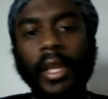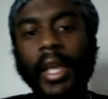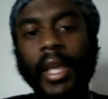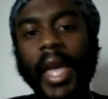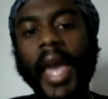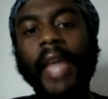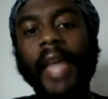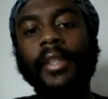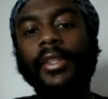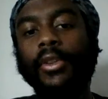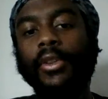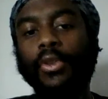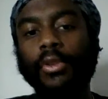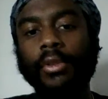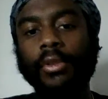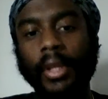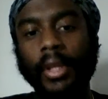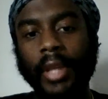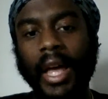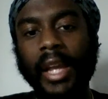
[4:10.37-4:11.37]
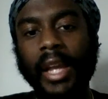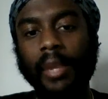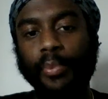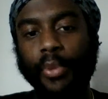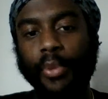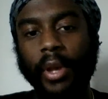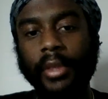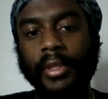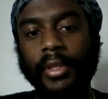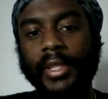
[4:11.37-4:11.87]
Hey, so a lot of
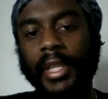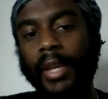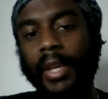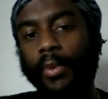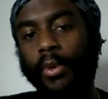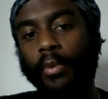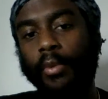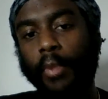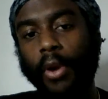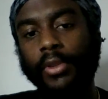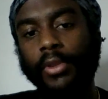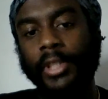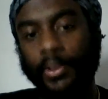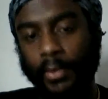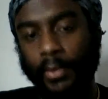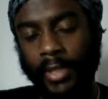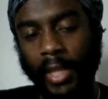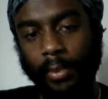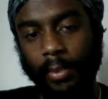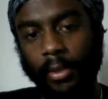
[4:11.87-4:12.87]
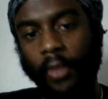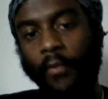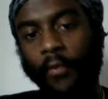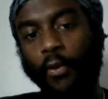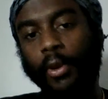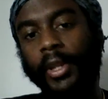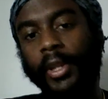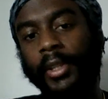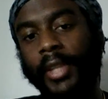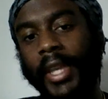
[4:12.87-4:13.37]
brothers saying, well, Moses was up there
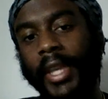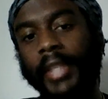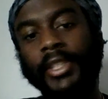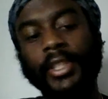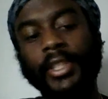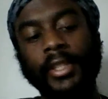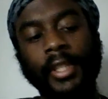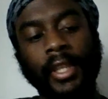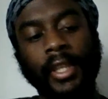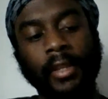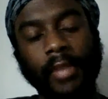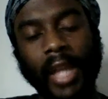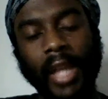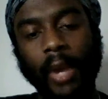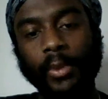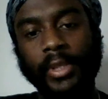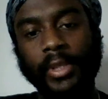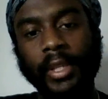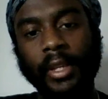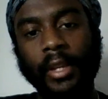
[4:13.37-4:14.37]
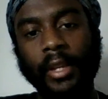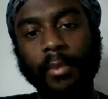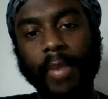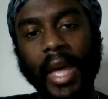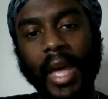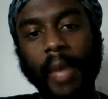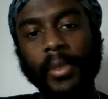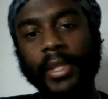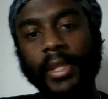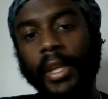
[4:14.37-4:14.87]
40 days just to get down with 10
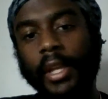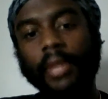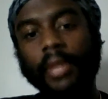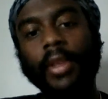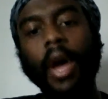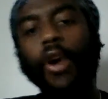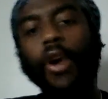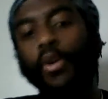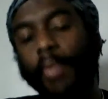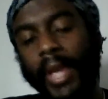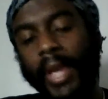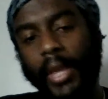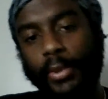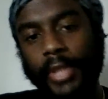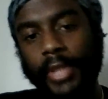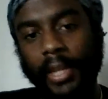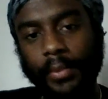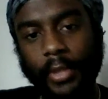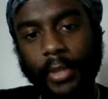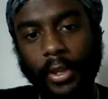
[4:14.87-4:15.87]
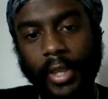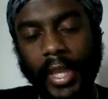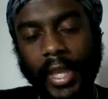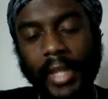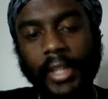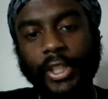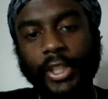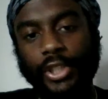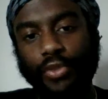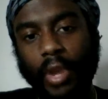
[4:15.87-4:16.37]
commandments. No, man, he was up there getting
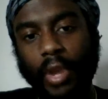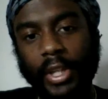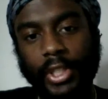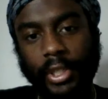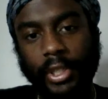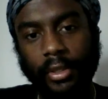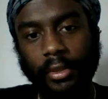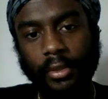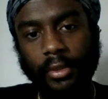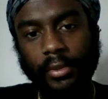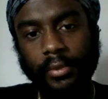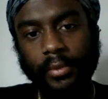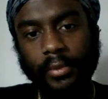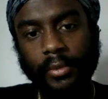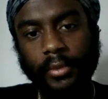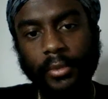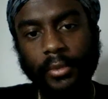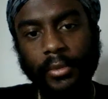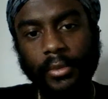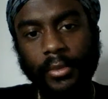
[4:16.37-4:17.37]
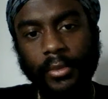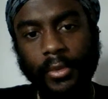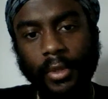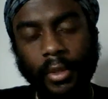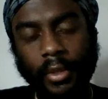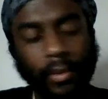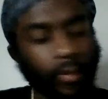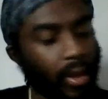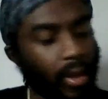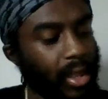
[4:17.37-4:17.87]
instruction.
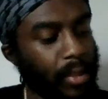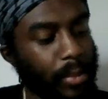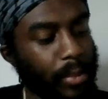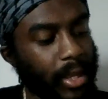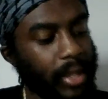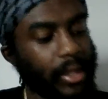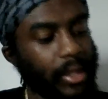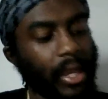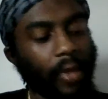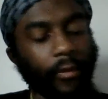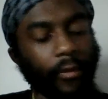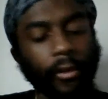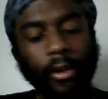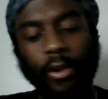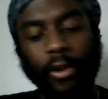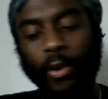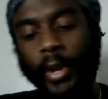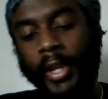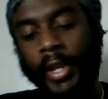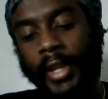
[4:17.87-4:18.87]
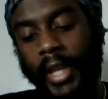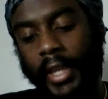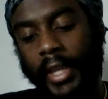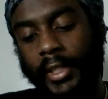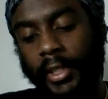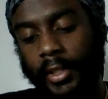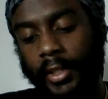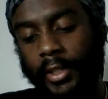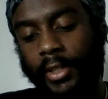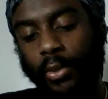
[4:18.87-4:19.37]
Right? Let me get that real quick in
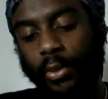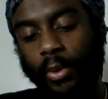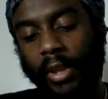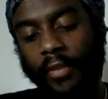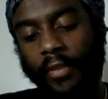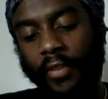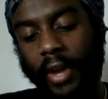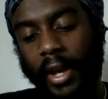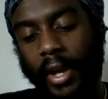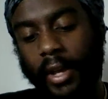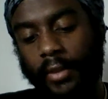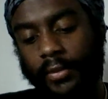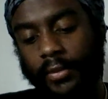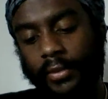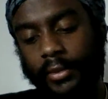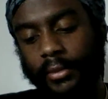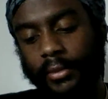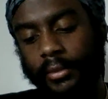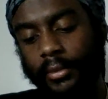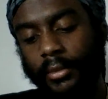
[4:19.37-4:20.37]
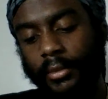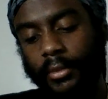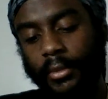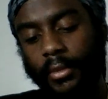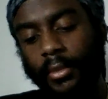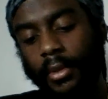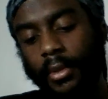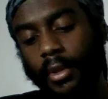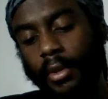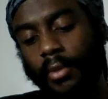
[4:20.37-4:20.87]
Exodus 25.
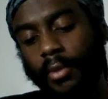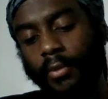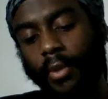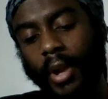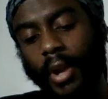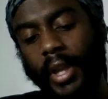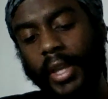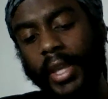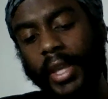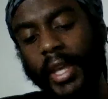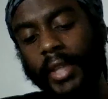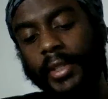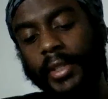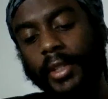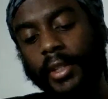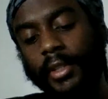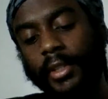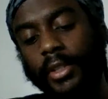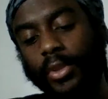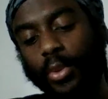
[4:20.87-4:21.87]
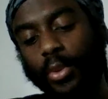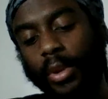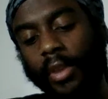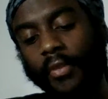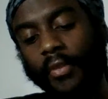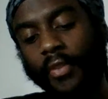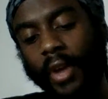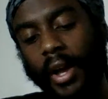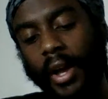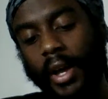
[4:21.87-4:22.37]
Right? Exodus
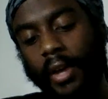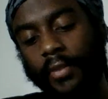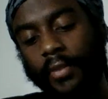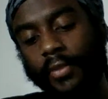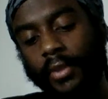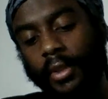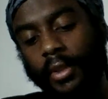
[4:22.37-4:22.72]
25.